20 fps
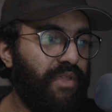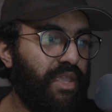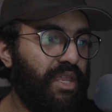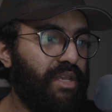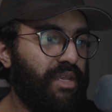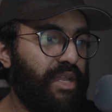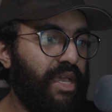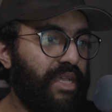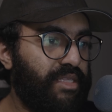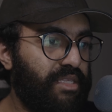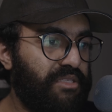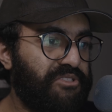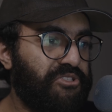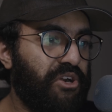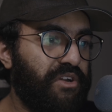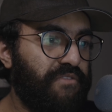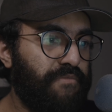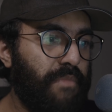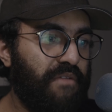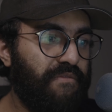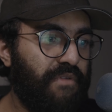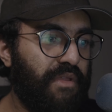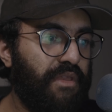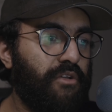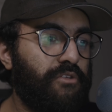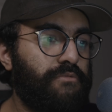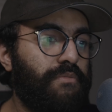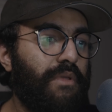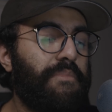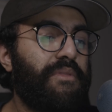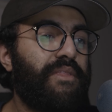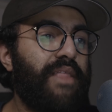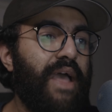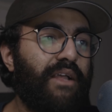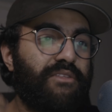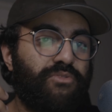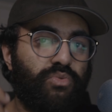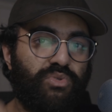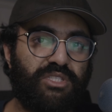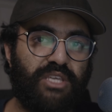in like the start of my videos. Maybe
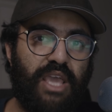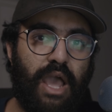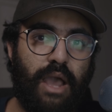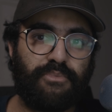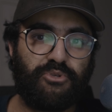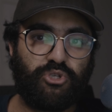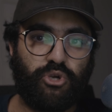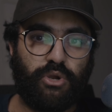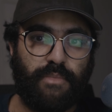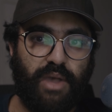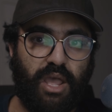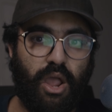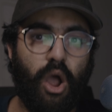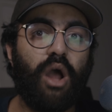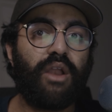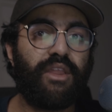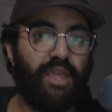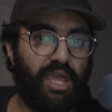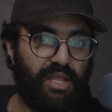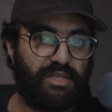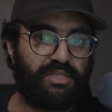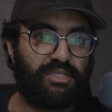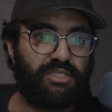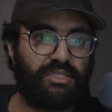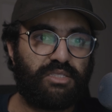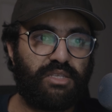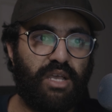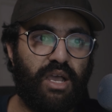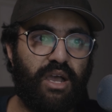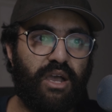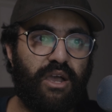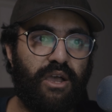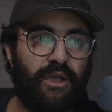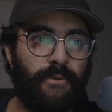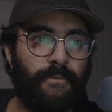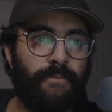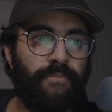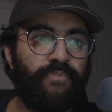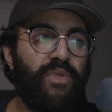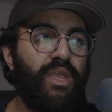that's what's capturing my audience.
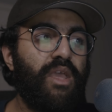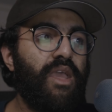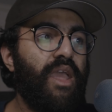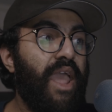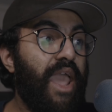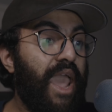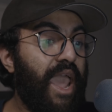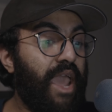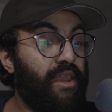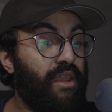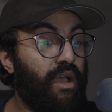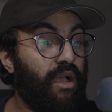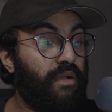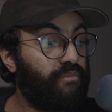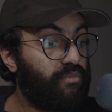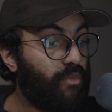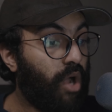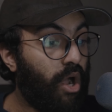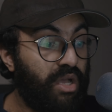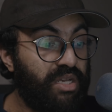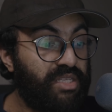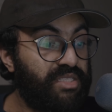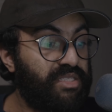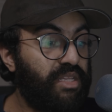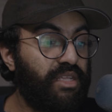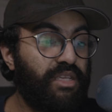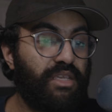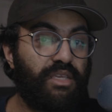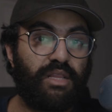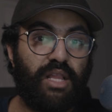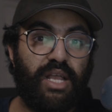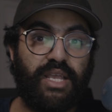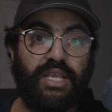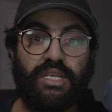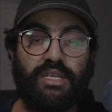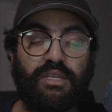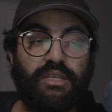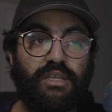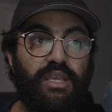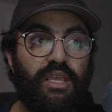And honestly, like,
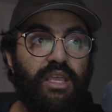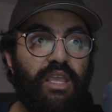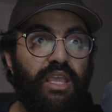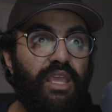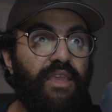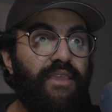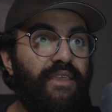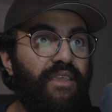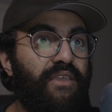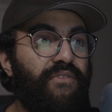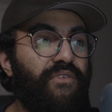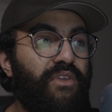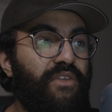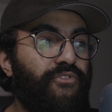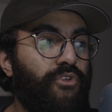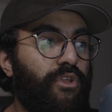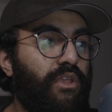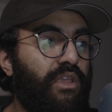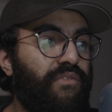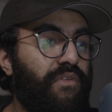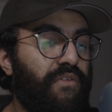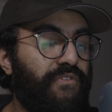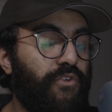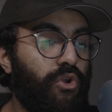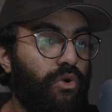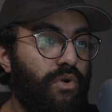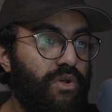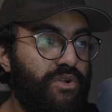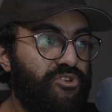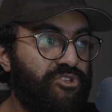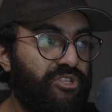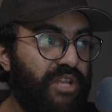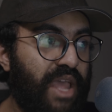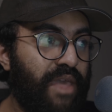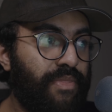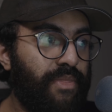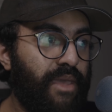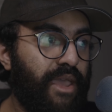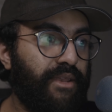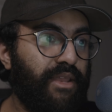even if you don't
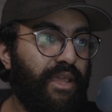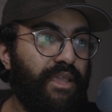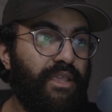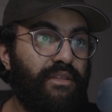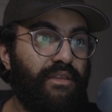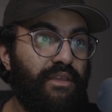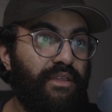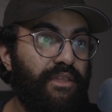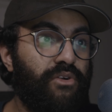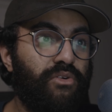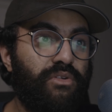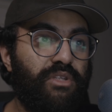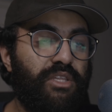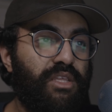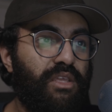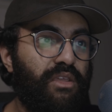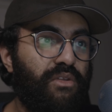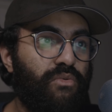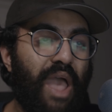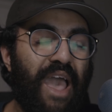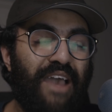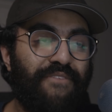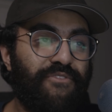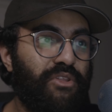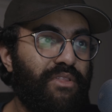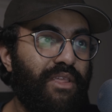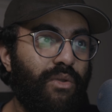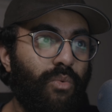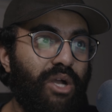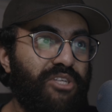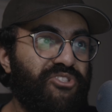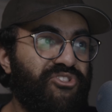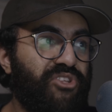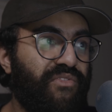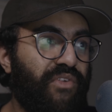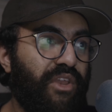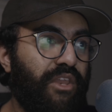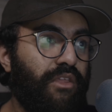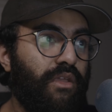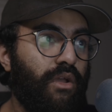understand that, like, literally after they watch the
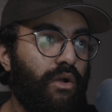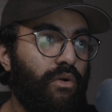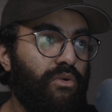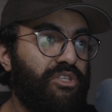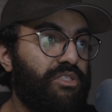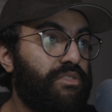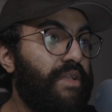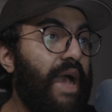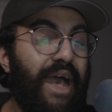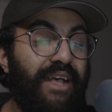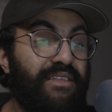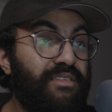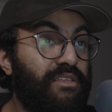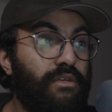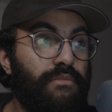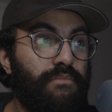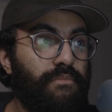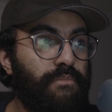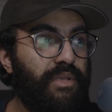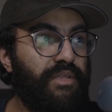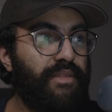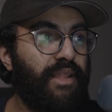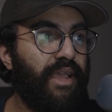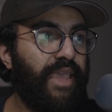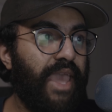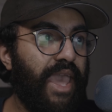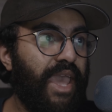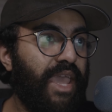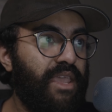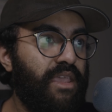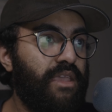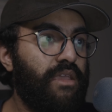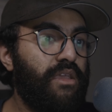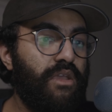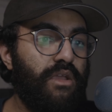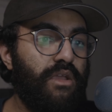video, just ask them, be like, hey,